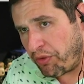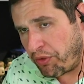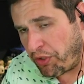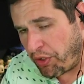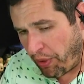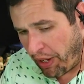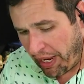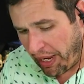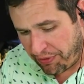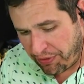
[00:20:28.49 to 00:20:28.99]

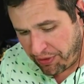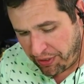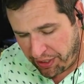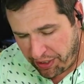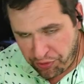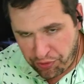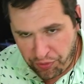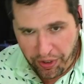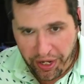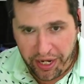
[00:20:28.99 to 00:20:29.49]
You had
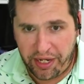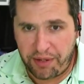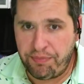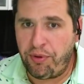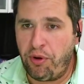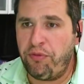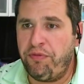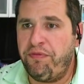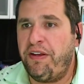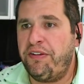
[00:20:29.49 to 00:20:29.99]
the Dragon
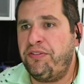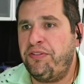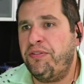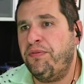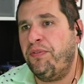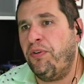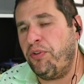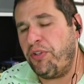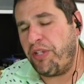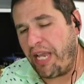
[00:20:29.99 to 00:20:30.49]
Boat
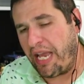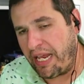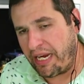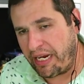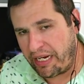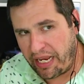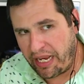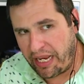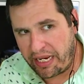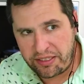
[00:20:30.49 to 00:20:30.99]
Festival. You
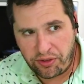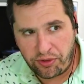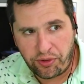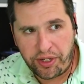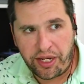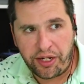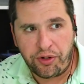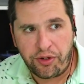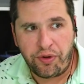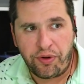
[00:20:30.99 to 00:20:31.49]
had a nice little
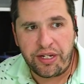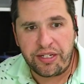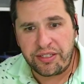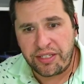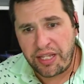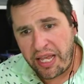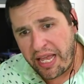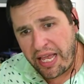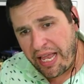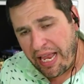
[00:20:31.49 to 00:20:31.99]
increase.